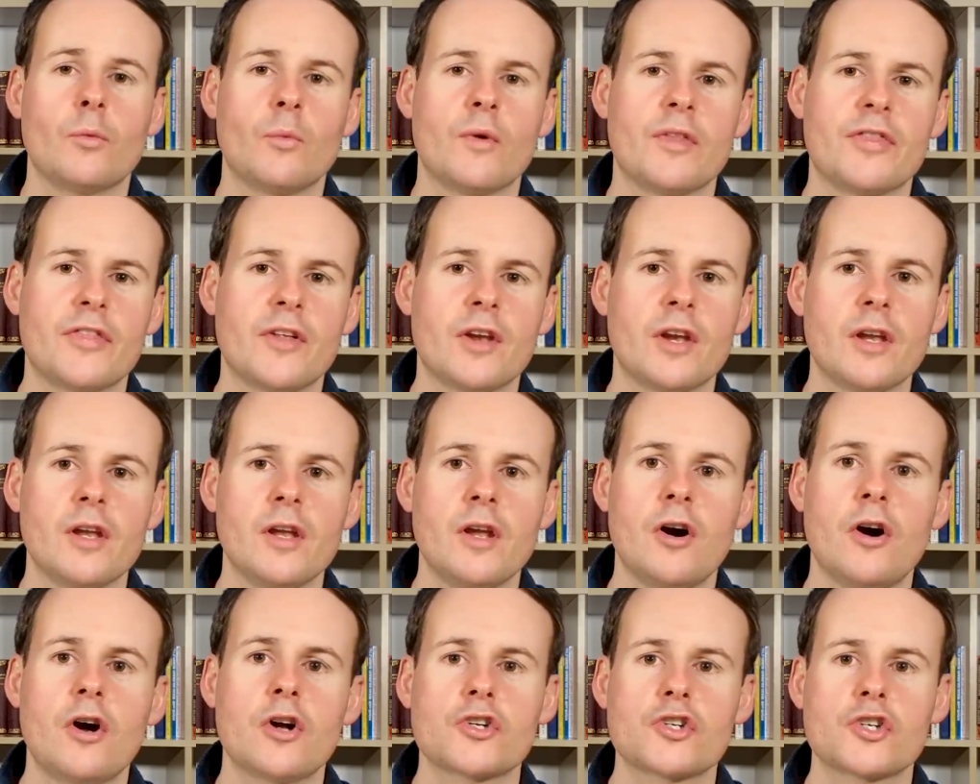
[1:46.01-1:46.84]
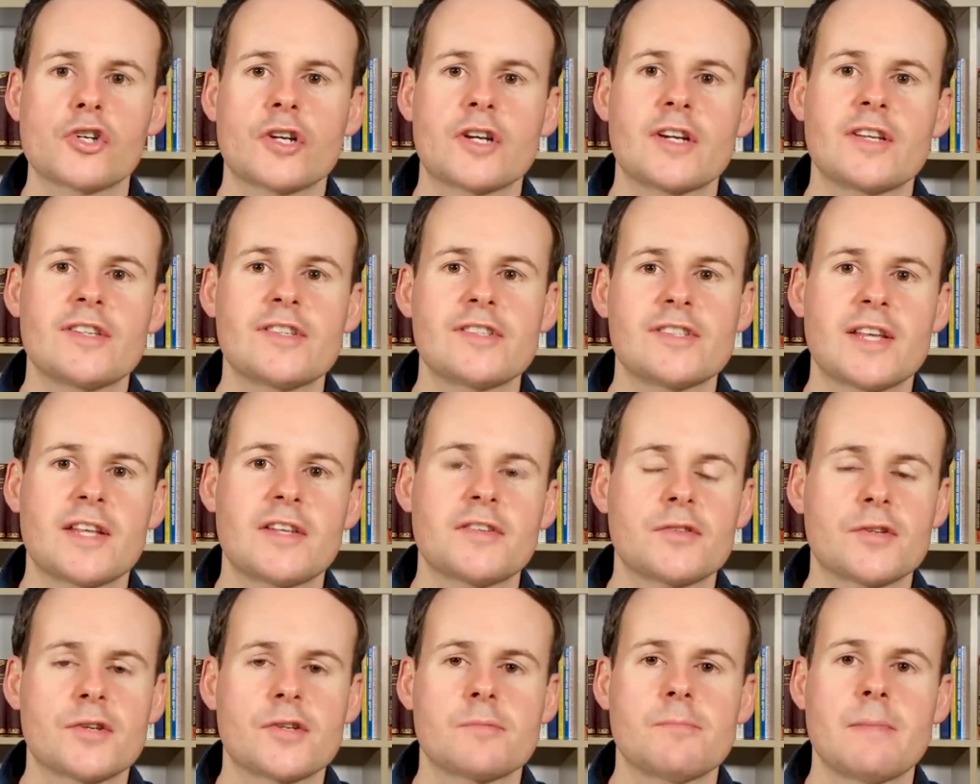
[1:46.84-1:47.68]
with the larger
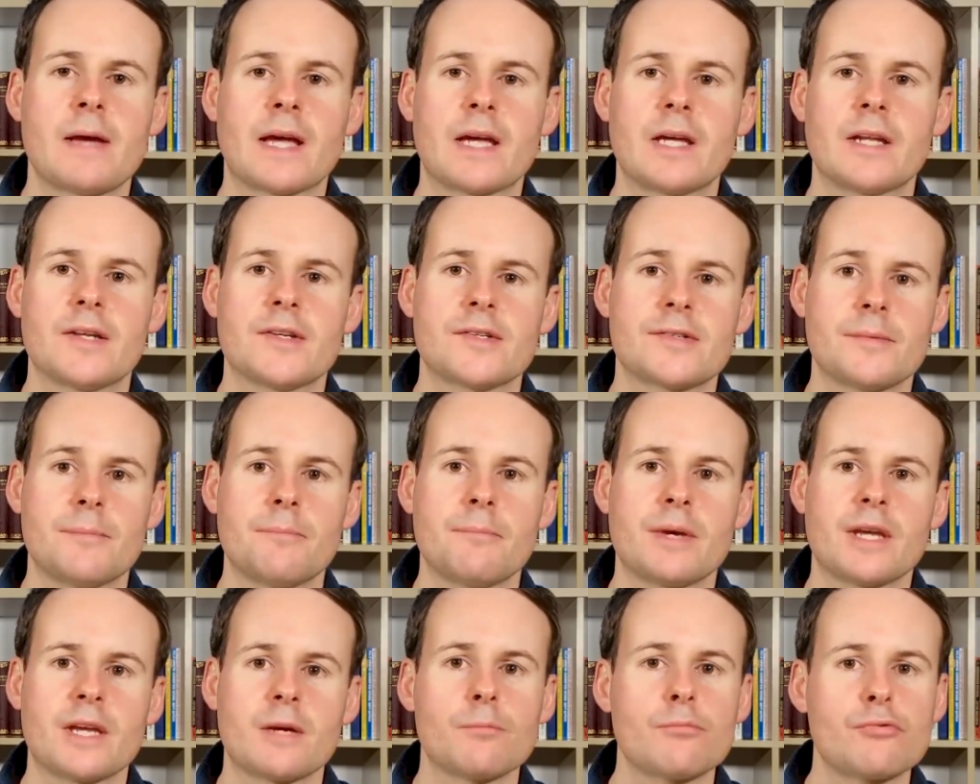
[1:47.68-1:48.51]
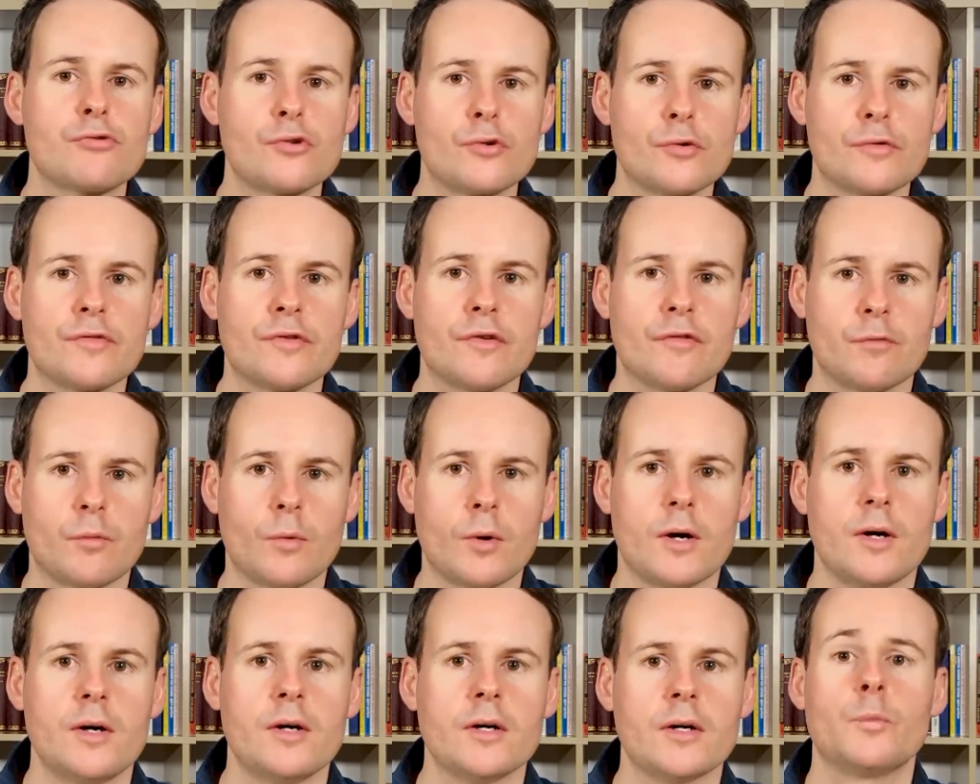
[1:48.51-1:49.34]
consensus mechanism being proof of
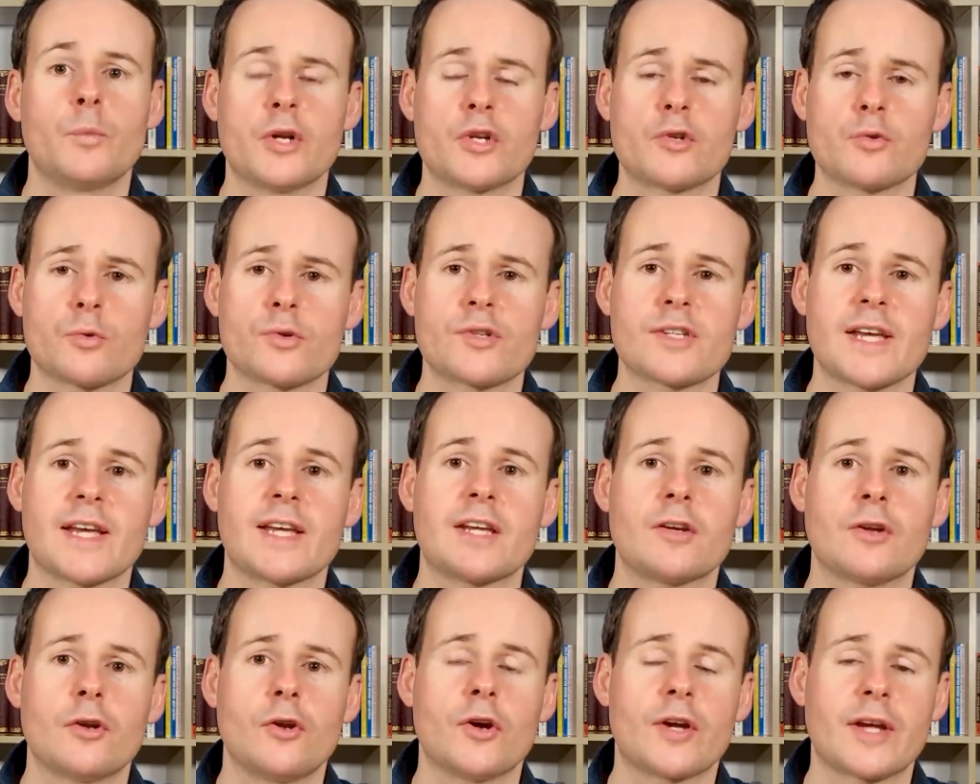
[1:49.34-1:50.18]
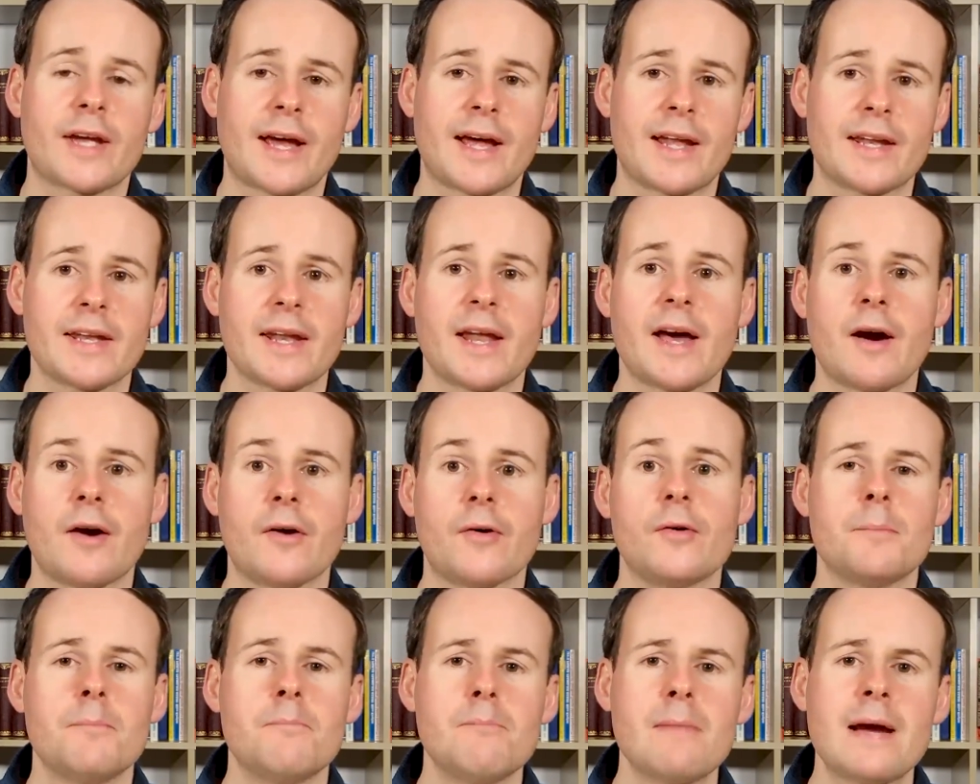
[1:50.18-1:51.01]
work, which we'll take a look at
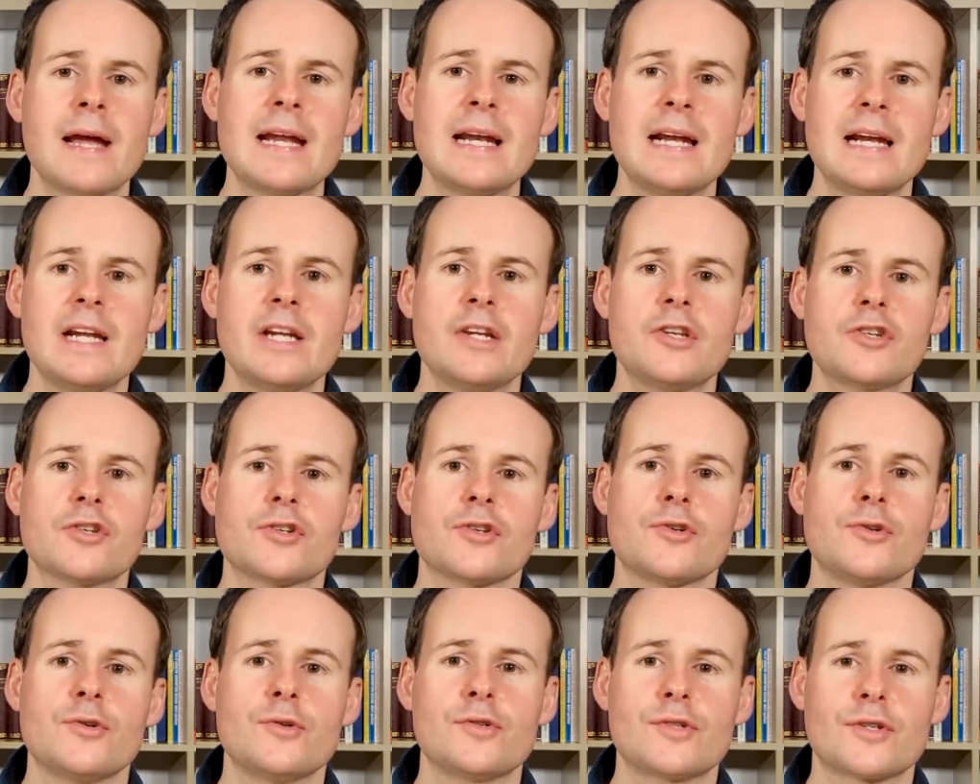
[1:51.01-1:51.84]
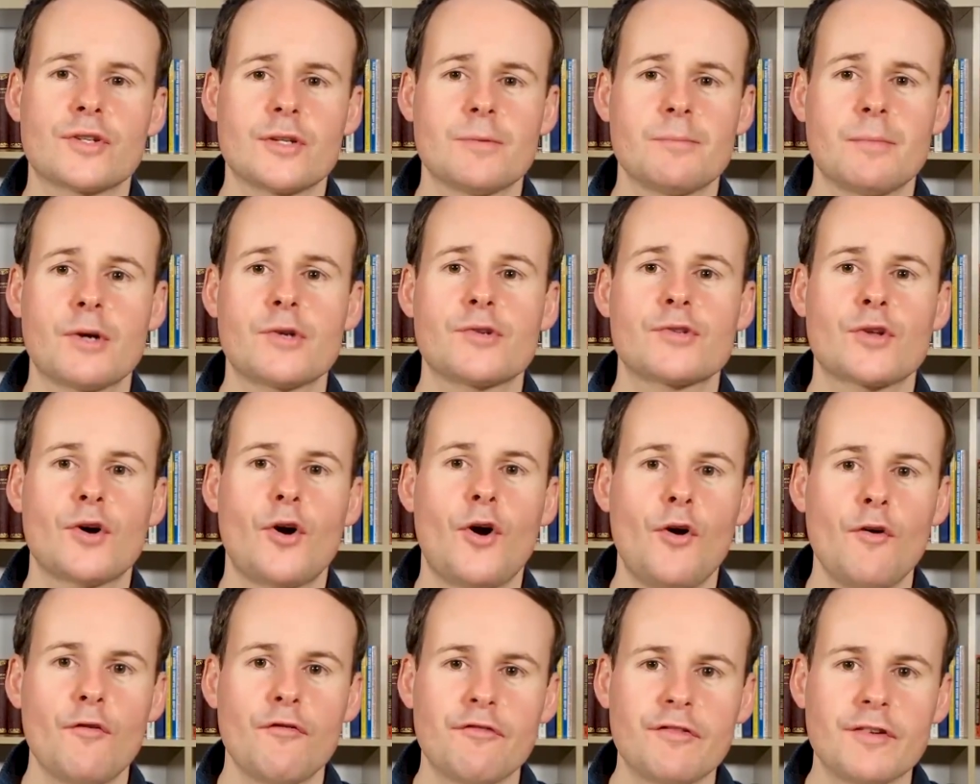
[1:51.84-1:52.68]
now, mainly due to the most
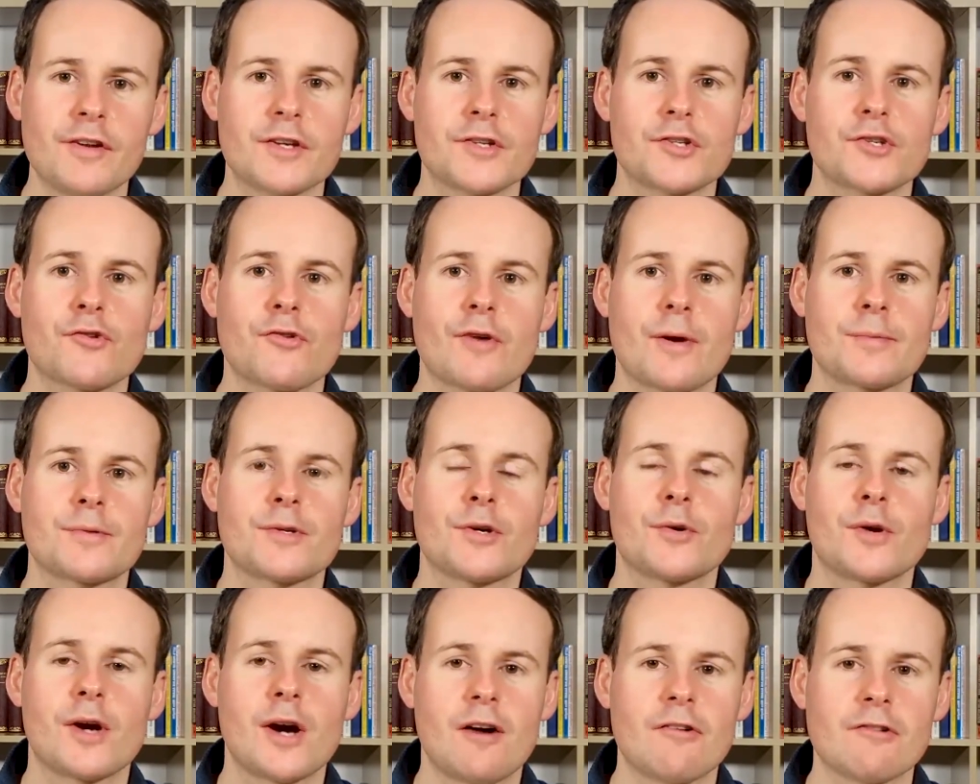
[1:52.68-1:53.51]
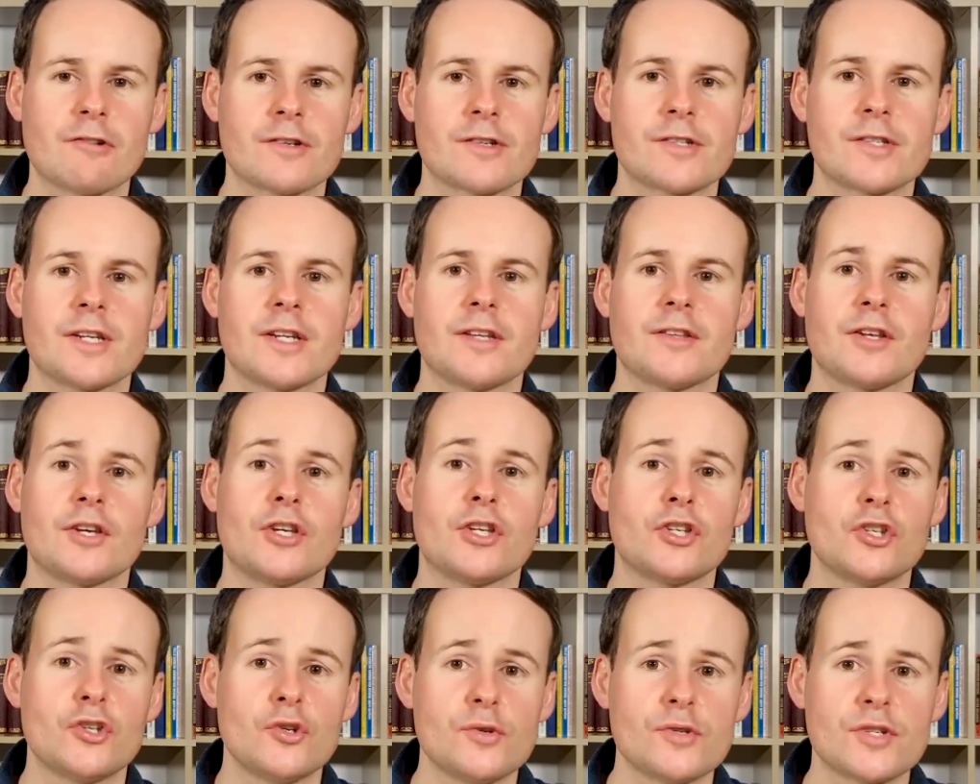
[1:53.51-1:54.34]
obvious cryptocurrency that
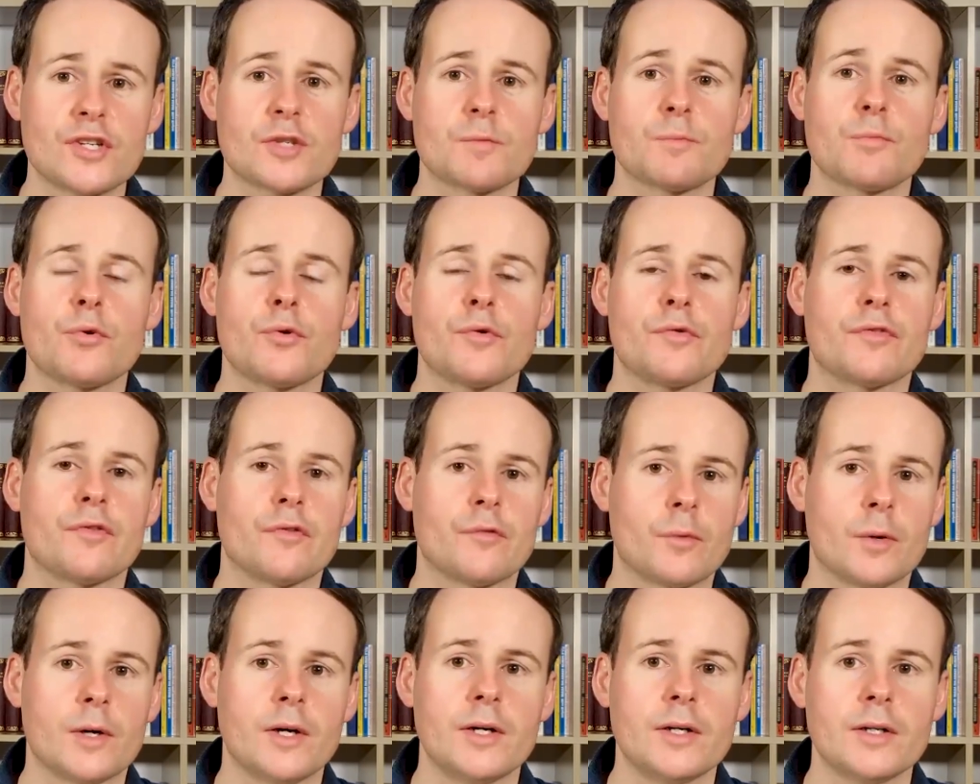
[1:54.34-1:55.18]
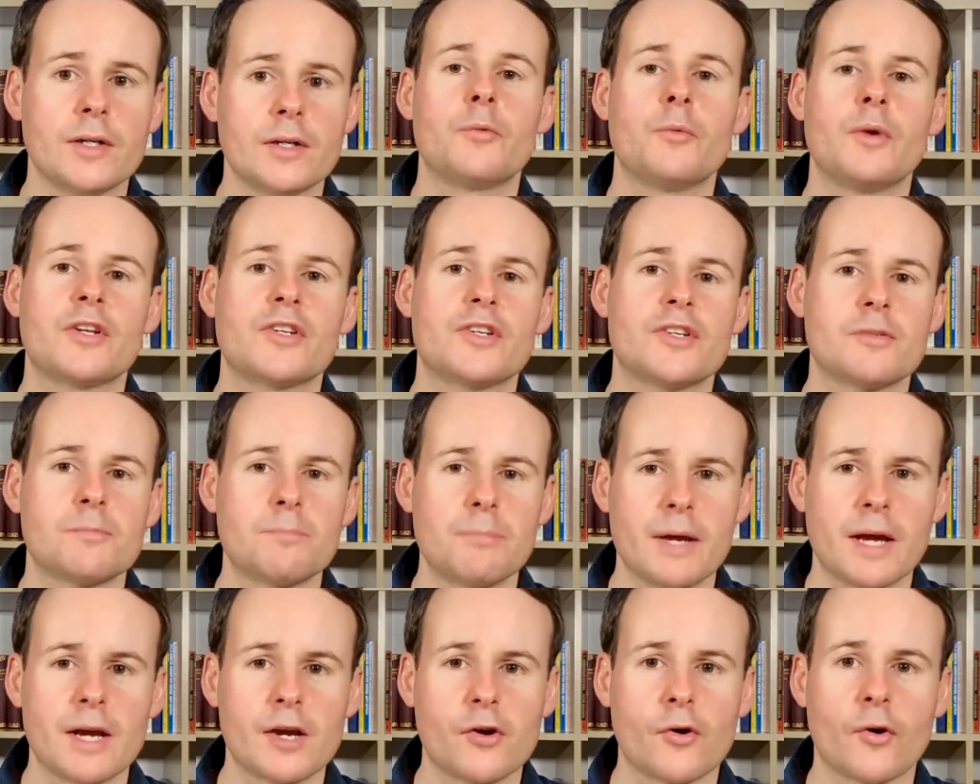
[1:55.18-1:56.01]
uses proof of work, which is
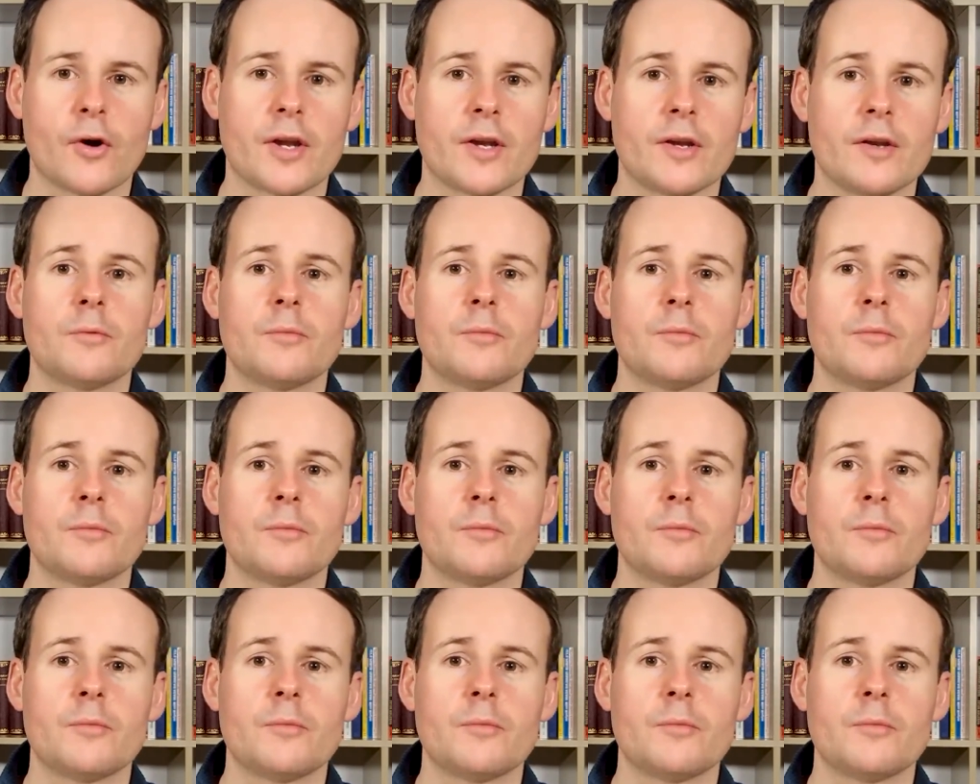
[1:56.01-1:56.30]
Bitcoin,